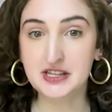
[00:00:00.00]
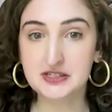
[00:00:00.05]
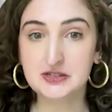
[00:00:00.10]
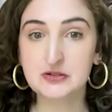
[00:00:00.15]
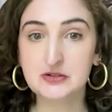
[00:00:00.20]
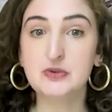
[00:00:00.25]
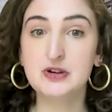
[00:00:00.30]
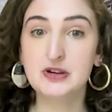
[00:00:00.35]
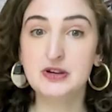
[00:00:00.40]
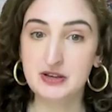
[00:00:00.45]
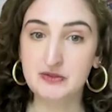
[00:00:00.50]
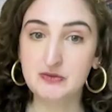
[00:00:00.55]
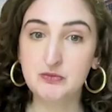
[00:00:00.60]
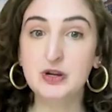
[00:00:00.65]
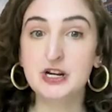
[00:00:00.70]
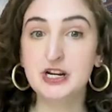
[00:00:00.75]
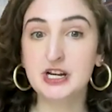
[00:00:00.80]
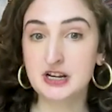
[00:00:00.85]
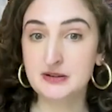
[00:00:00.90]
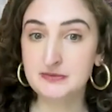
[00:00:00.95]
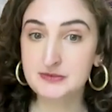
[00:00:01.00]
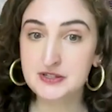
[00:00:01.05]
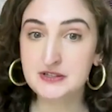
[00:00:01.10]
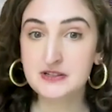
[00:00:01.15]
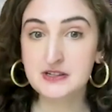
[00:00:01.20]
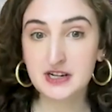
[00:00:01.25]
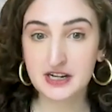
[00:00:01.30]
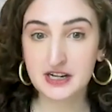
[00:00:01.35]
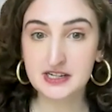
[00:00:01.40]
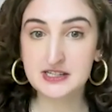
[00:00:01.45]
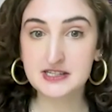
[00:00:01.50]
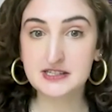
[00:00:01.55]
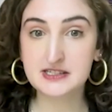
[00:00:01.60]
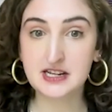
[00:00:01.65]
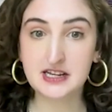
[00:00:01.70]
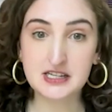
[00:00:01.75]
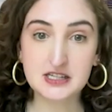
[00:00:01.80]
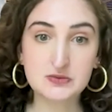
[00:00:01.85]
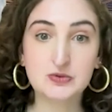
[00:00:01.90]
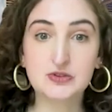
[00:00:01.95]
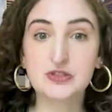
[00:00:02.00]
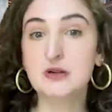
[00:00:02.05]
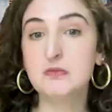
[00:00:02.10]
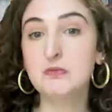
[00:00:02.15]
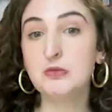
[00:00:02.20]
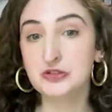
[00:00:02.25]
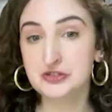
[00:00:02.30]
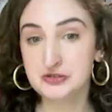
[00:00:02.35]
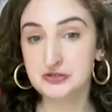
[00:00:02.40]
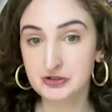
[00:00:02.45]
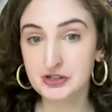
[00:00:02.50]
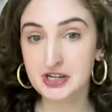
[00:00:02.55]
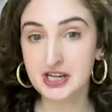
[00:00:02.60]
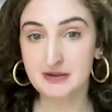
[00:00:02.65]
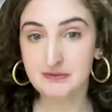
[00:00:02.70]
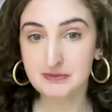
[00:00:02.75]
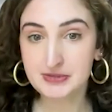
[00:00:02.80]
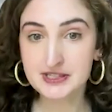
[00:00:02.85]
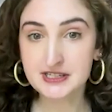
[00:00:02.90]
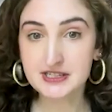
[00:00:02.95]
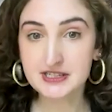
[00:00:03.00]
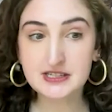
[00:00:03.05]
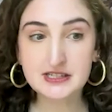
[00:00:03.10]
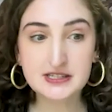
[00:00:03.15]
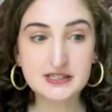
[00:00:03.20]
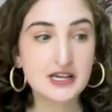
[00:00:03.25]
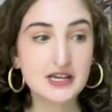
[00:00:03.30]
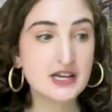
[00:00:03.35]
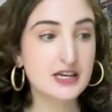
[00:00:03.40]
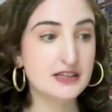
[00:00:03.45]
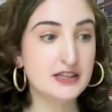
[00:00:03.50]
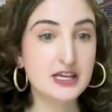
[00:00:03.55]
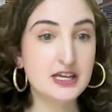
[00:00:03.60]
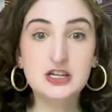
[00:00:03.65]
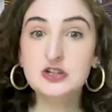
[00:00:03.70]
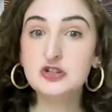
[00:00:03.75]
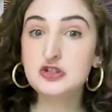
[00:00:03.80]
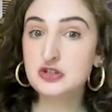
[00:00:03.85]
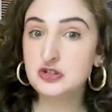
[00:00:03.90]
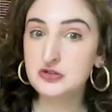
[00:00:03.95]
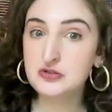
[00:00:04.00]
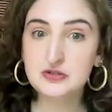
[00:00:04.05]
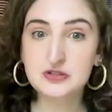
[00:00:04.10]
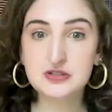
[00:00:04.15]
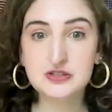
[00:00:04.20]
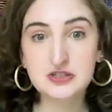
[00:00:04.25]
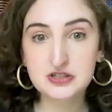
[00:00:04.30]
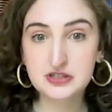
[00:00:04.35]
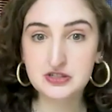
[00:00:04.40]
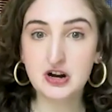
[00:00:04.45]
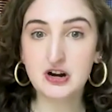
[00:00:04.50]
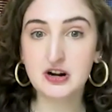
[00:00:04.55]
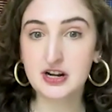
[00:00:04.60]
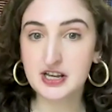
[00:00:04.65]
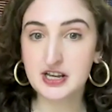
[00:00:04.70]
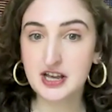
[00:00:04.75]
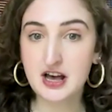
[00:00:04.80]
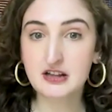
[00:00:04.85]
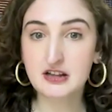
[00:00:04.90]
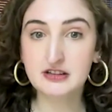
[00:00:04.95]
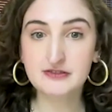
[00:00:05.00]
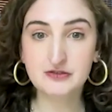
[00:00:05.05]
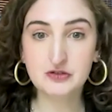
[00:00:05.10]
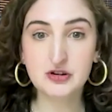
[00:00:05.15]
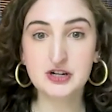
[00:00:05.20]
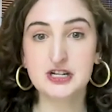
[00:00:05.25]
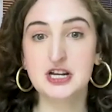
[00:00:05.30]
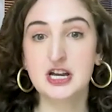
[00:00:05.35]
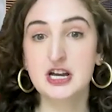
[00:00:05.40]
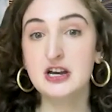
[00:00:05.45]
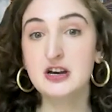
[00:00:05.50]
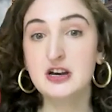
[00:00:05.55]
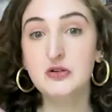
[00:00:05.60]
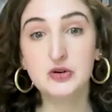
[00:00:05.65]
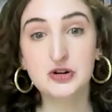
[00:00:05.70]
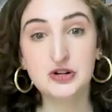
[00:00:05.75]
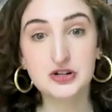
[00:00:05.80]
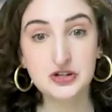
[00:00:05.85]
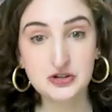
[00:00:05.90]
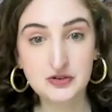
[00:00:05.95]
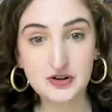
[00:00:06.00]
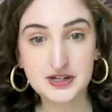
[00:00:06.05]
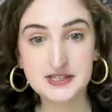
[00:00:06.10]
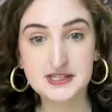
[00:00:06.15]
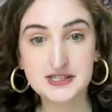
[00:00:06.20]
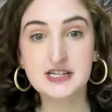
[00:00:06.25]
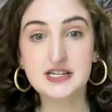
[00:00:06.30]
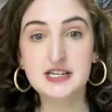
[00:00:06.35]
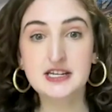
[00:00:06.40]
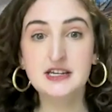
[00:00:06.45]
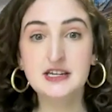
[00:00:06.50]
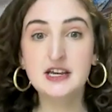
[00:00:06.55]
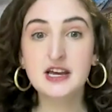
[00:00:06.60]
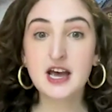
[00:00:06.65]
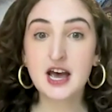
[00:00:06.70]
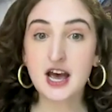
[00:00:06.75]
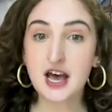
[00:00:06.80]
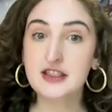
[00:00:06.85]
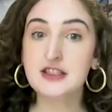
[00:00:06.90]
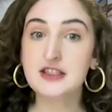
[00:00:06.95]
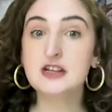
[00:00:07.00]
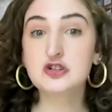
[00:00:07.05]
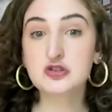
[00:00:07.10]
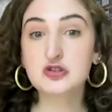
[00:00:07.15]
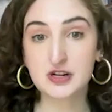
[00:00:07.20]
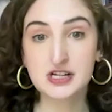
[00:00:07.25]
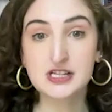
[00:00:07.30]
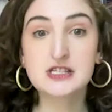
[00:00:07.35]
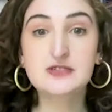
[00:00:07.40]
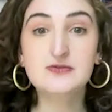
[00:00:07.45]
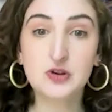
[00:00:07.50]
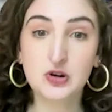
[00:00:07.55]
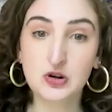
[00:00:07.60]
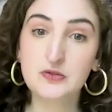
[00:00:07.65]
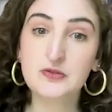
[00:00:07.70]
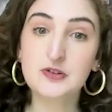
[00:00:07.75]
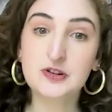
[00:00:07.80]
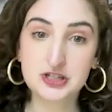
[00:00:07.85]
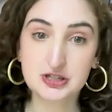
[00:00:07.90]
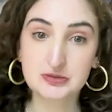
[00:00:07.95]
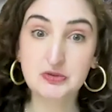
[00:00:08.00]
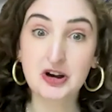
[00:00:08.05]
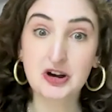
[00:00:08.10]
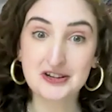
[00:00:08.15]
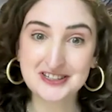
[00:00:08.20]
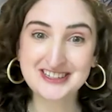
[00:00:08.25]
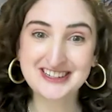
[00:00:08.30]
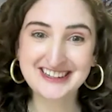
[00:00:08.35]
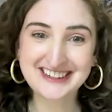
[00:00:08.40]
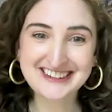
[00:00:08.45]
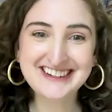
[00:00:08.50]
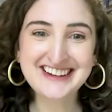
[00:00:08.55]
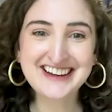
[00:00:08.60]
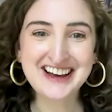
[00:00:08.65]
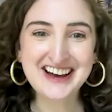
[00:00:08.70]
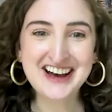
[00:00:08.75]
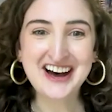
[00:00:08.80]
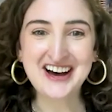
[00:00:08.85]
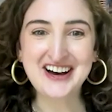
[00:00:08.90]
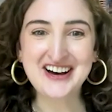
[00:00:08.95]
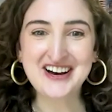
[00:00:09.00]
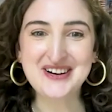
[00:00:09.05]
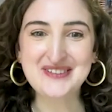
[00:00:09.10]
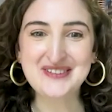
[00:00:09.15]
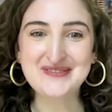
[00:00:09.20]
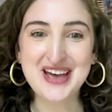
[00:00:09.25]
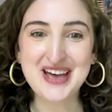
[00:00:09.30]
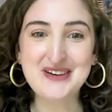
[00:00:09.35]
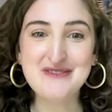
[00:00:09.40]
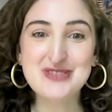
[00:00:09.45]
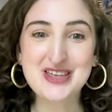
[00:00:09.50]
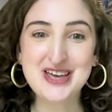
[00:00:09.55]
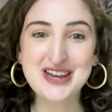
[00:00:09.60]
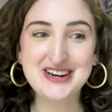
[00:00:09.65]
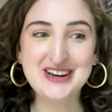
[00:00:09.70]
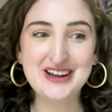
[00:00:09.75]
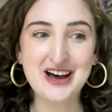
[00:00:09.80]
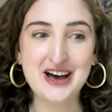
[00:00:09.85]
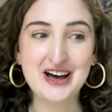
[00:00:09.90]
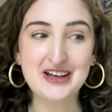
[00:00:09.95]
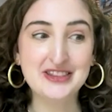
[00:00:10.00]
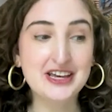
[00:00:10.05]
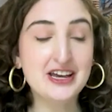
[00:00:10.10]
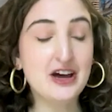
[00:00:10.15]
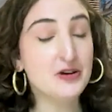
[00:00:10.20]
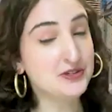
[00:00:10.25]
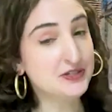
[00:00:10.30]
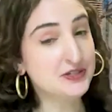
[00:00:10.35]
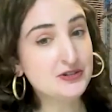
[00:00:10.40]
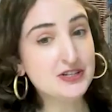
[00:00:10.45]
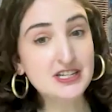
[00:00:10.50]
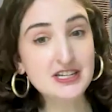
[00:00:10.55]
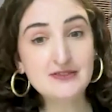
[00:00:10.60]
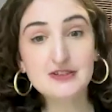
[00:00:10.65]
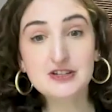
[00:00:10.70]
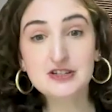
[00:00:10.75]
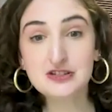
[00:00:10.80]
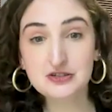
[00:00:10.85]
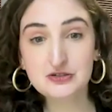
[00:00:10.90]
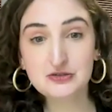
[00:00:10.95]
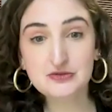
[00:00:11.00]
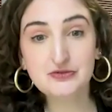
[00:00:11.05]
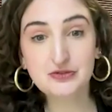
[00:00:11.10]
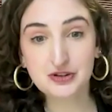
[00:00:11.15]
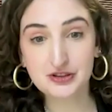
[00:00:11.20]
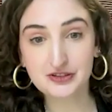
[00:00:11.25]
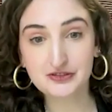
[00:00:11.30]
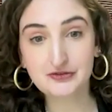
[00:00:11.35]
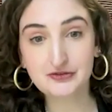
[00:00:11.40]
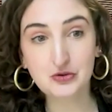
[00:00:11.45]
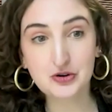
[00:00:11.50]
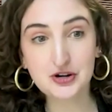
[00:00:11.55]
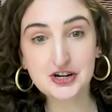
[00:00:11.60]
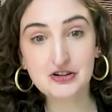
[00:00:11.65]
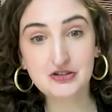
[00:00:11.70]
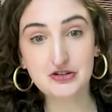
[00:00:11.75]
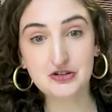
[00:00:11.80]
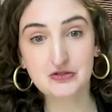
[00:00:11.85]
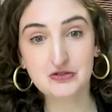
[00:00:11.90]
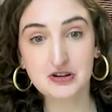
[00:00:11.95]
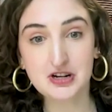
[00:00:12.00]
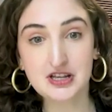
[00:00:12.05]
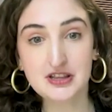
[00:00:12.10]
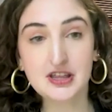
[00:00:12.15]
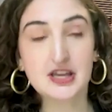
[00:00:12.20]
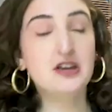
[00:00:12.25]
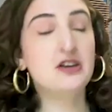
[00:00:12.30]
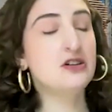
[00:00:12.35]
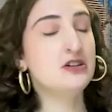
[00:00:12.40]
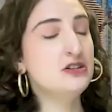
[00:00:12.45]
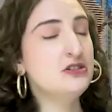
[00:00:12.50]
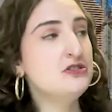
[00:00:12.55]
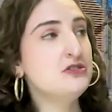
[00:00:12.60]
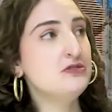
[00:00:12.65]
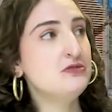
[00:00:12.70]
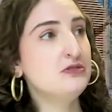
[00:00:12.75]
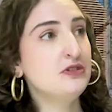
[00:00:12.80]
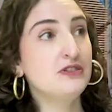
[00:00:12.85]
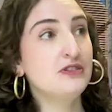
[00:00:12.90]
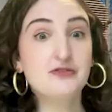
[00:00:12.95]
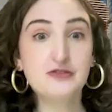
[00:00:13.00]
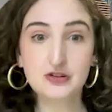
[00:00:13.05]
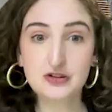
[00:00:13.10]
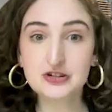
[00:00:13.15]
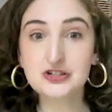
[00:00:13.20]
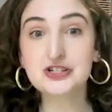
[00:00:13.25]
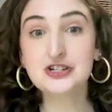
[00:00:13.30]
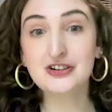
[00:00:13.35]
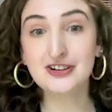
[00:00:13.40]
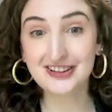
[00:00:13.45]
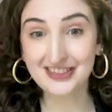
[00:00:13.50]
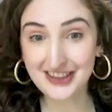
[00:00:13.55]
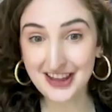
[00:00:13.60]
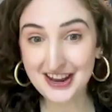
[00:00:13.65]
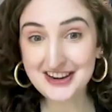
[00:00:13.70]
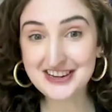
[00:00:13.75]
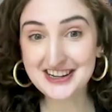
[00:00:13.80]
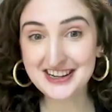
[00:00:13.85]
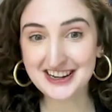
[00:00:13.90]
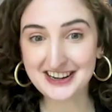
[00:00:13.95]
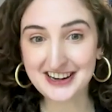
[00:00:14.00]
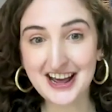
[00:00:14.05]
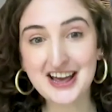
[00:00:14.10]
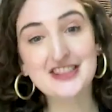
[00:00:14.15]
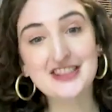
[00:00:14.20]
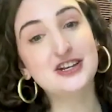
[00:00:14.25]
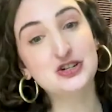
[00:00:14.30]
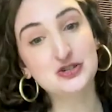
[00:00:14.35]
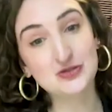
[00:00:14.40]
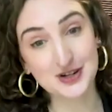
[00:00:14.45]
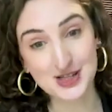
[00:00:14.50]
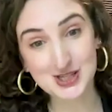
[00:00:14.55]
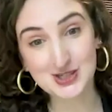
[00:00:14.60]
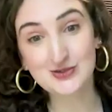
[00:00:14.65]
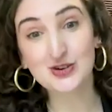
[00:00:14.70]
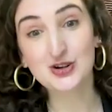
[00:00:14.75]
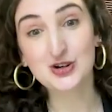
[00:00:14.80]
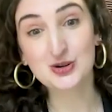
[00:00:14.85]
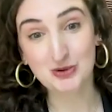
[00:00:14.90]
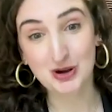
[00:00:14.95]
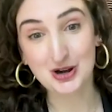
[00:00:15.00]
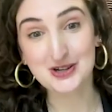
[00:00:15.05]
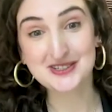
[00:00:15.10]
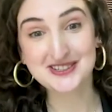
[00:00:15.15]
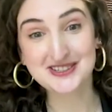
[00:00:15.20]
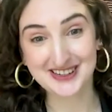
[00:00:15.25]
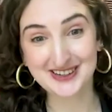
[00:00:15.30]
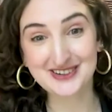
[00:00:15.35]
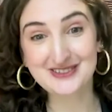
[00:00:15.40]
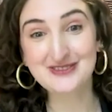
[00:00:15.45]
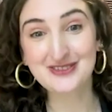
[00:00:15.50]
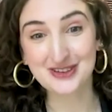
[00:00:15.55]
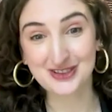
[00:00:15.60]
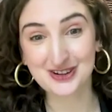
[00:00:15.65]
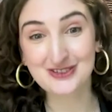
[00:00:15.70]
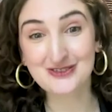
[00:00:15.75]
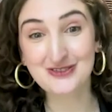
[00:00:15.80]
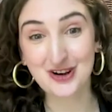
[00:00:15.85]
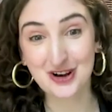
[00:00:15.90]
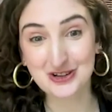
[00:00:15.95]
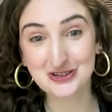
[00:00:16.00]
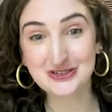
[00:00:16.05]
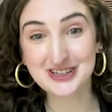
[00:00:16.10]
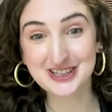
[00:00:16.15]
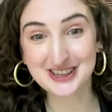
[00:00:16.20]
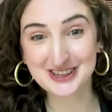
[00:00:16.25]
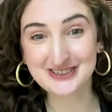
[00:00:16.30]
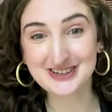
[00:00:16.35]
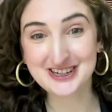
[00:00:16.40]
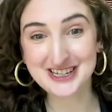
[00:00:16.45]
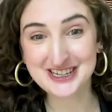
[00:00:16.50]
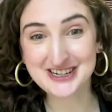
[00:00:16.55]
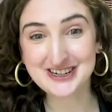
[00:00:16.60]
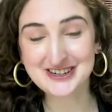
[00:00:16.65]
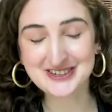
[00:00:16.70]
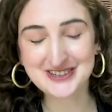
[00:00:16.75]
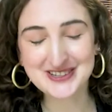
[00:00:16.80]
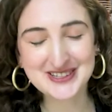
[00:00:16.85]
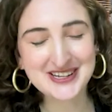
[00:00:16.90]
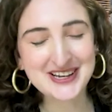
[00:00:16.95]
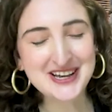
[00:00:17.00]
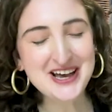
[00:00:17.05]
So when it comes to the United States with our multiple campuses, they can choose to start in California or New York City and then transfer over to Boston. And then they also could even do, for the 4-year degree, they could do their first year in London and then transfer to Boston for their following 3 years.